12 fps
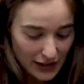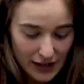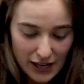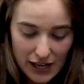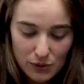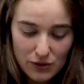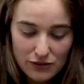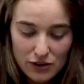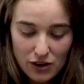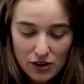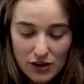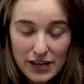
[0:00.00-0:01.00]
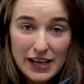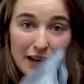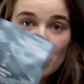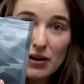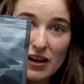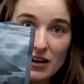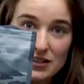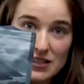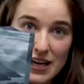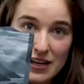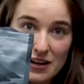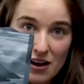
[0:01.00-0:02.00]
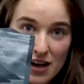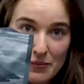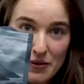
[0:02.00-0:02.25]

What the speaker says: then here we've got earplugs and an eye